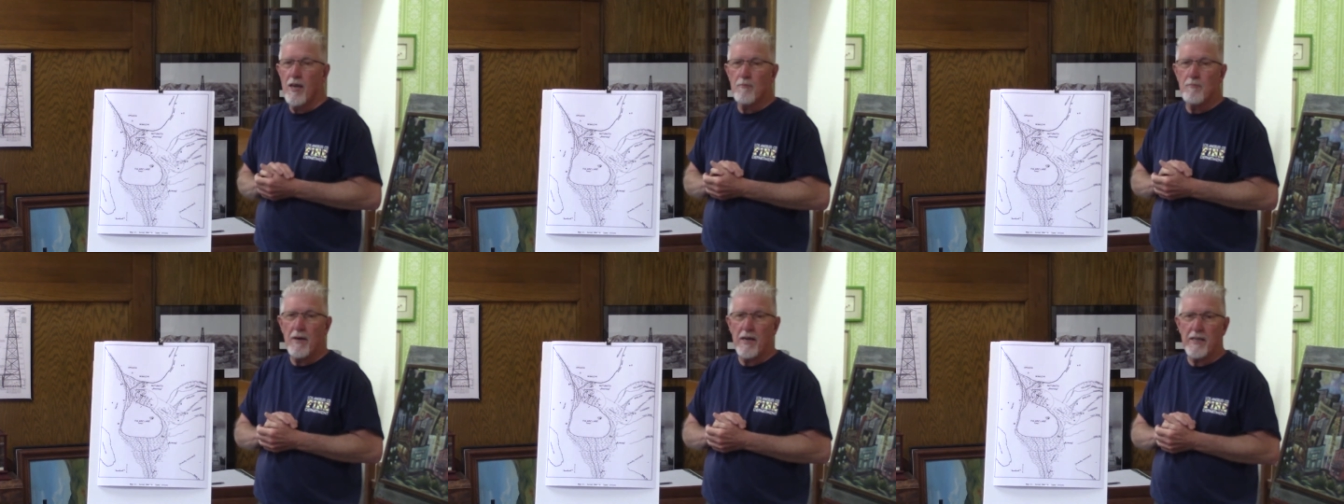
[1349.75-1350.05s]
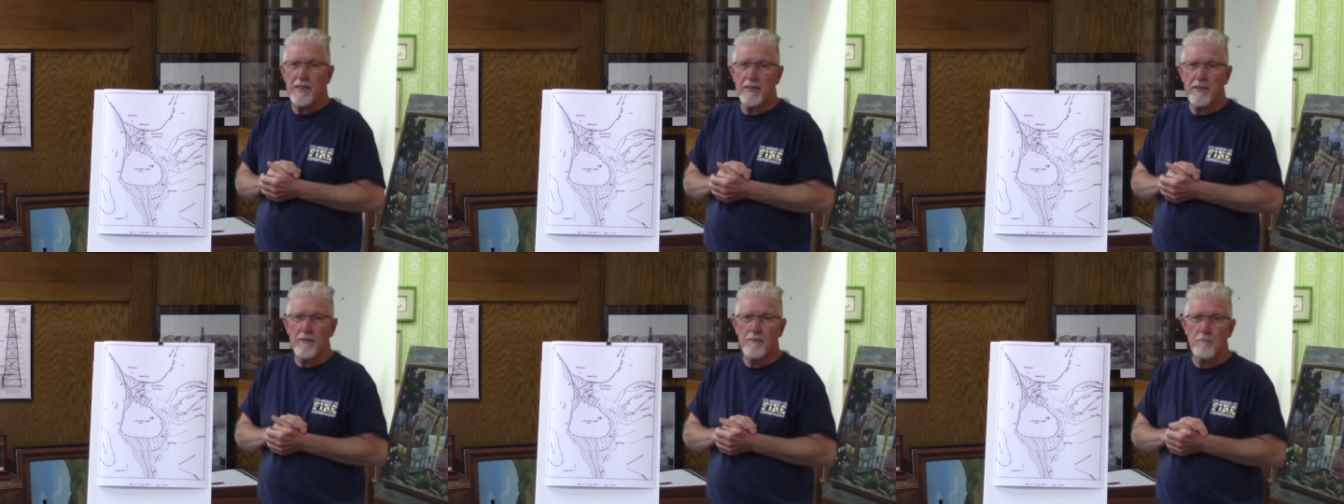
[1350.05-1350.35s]

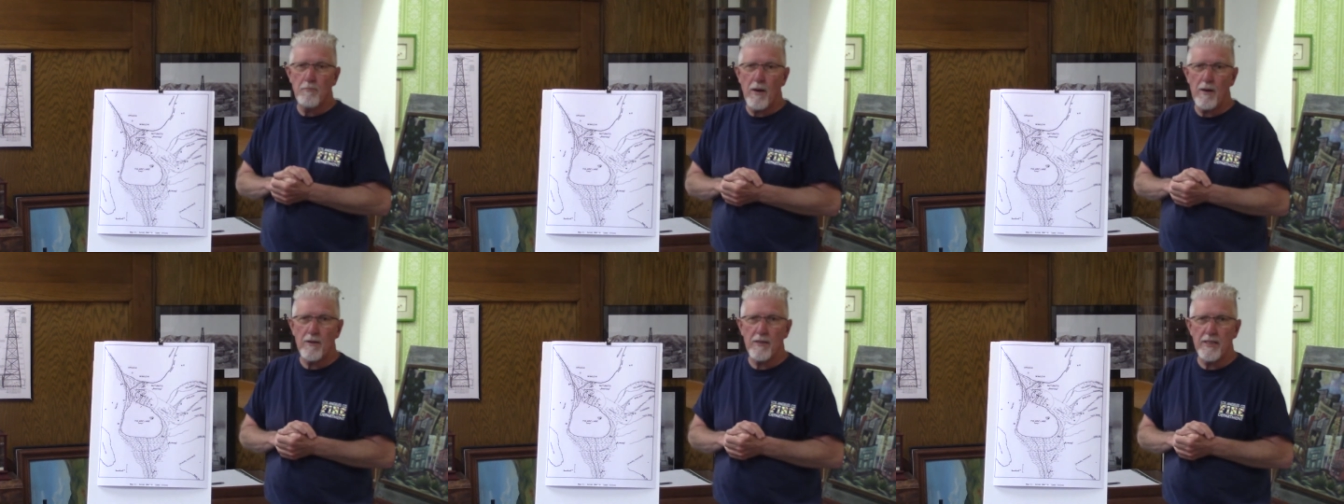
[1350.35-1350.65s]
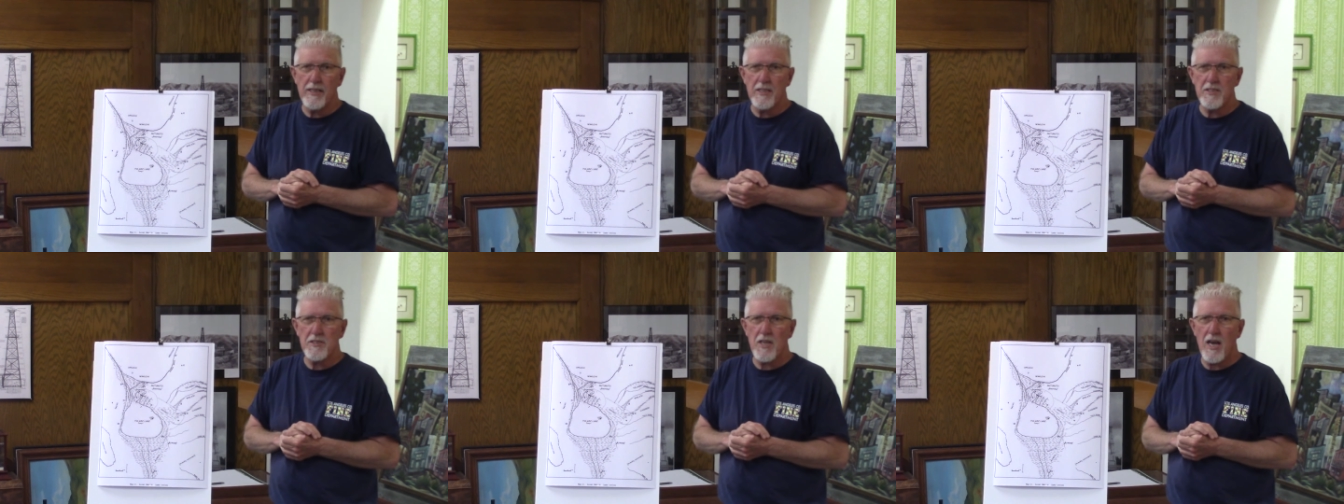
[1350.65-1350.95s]
But part
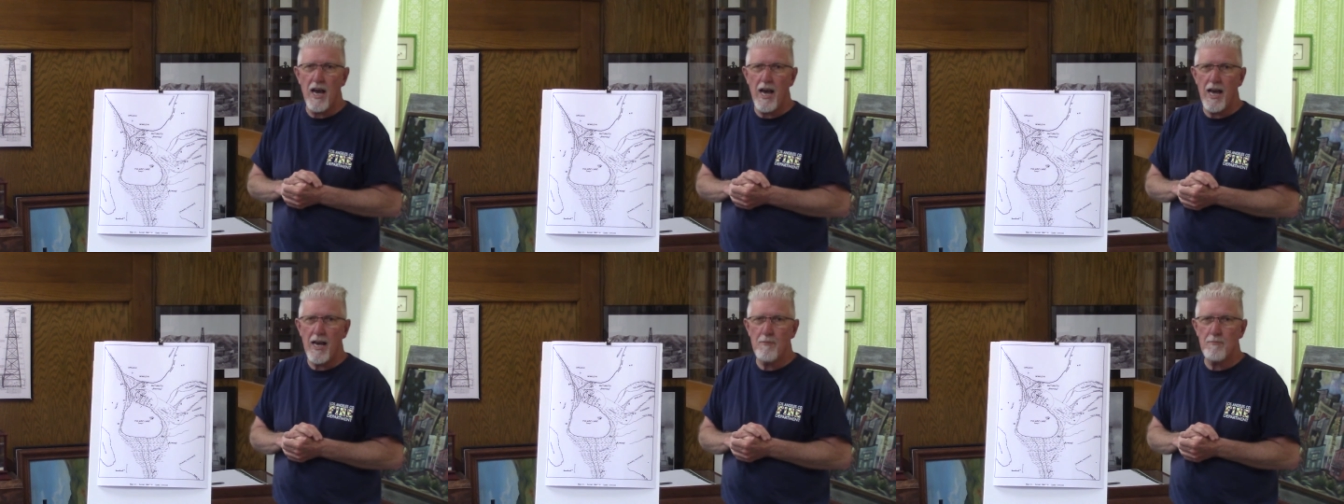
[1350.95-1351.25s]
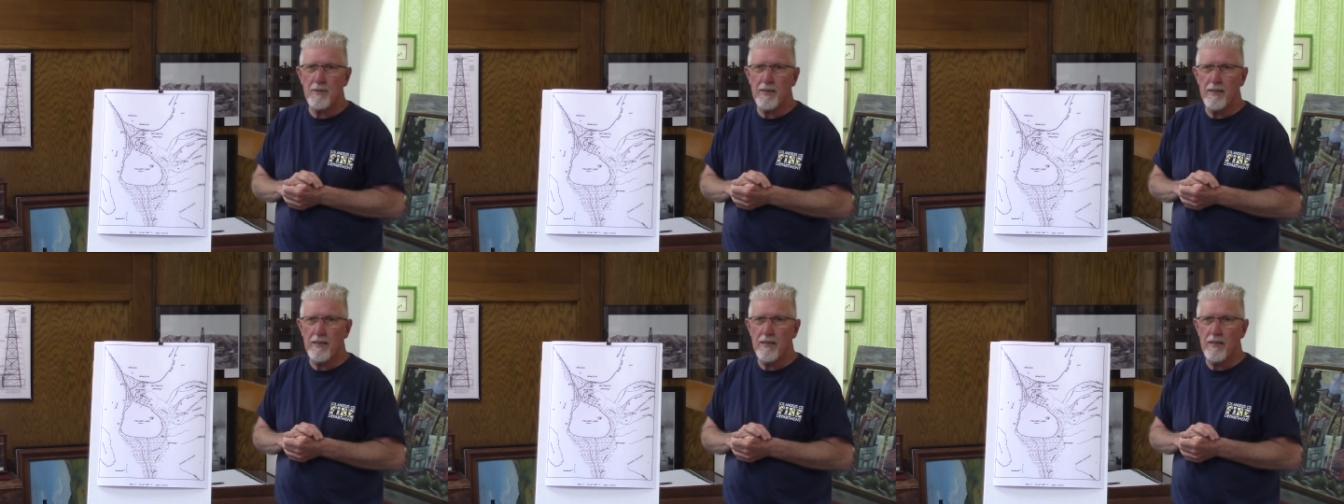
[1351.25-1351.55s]
of his
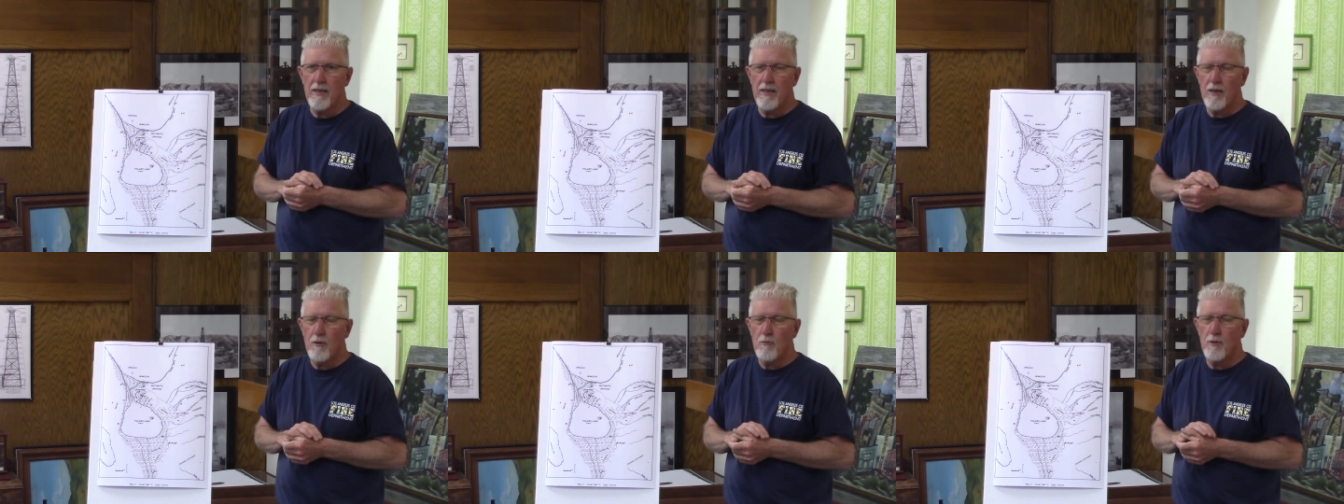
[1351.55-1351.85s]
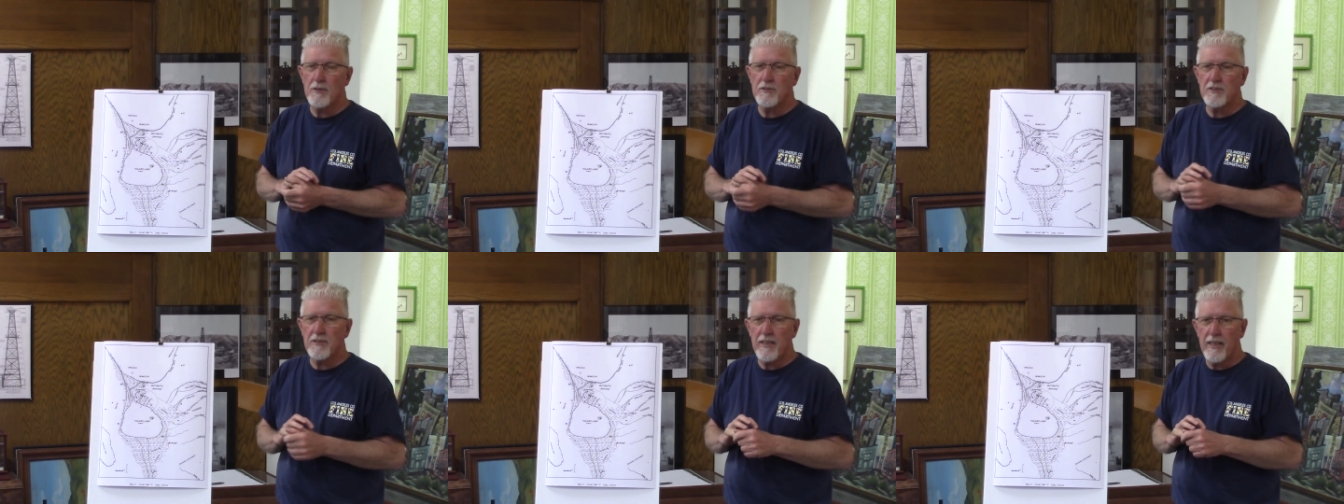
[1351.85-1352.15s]
hobby
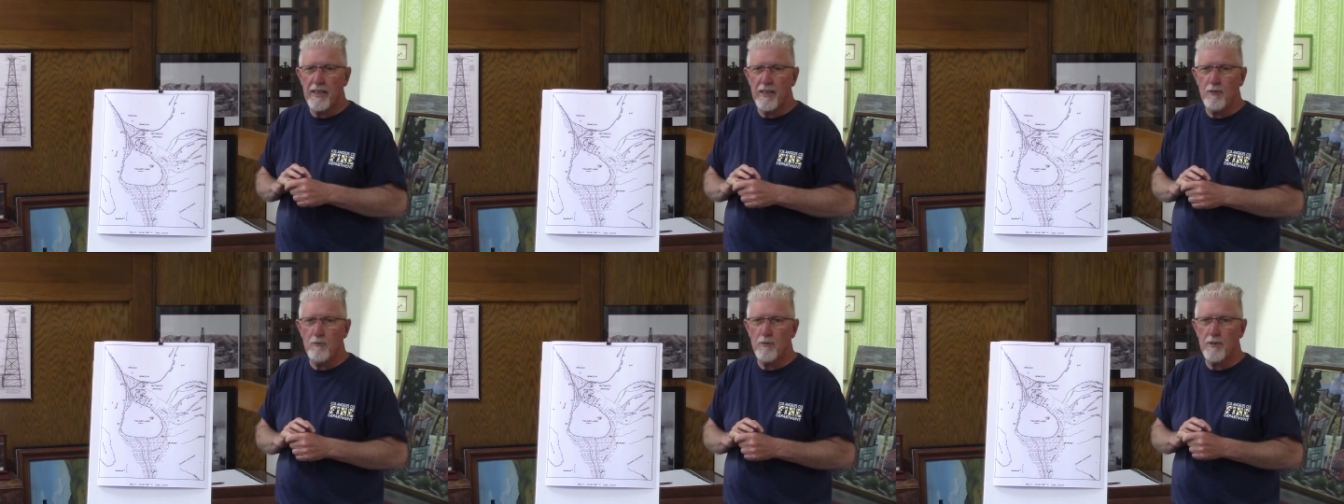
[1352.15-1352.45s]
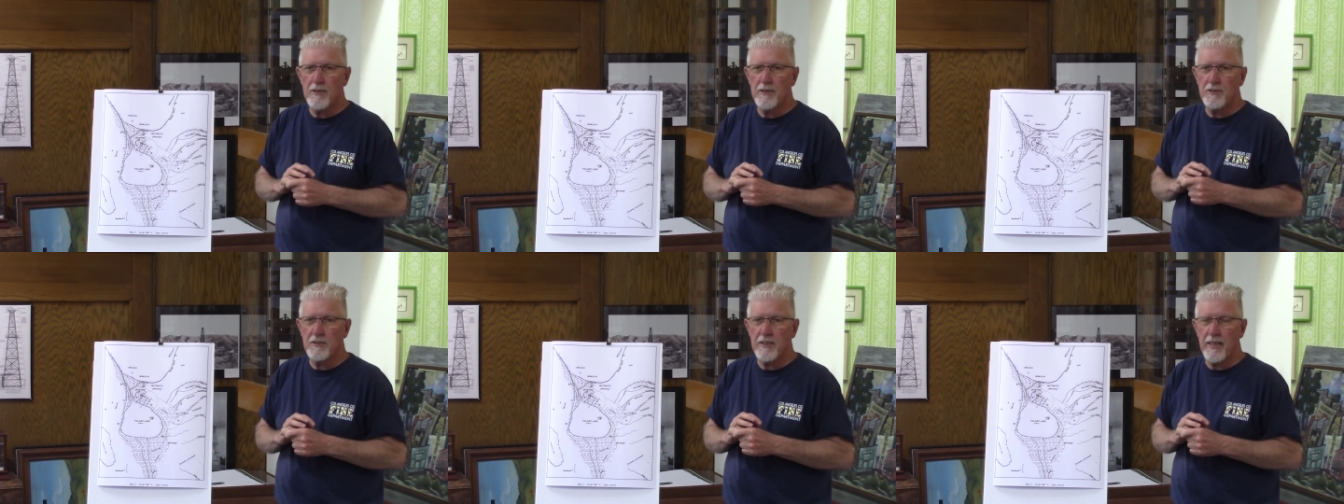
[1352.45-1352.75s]
was he
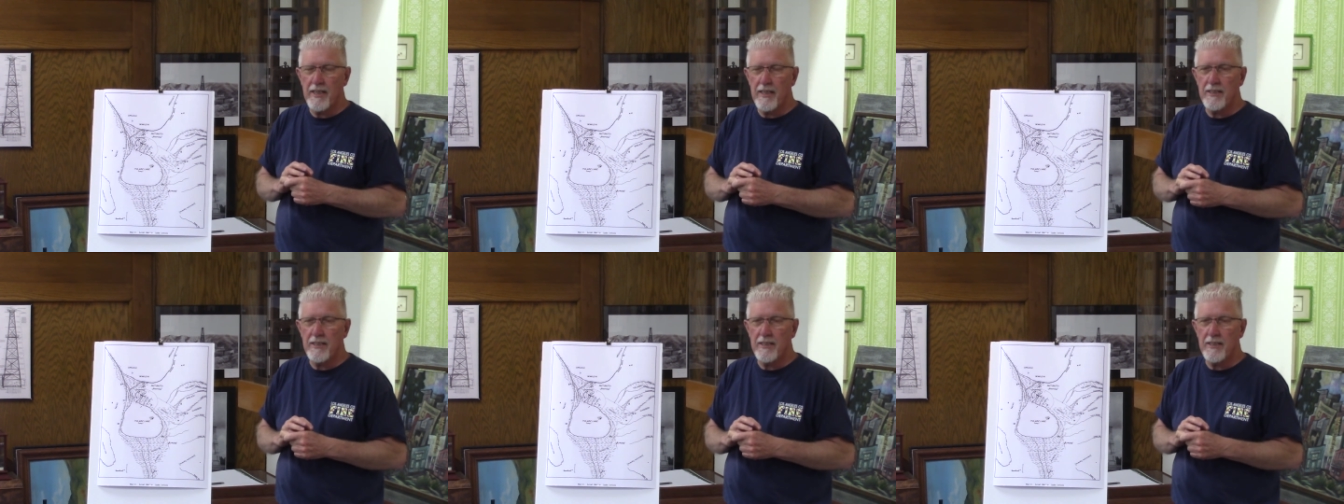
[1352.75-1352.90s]
was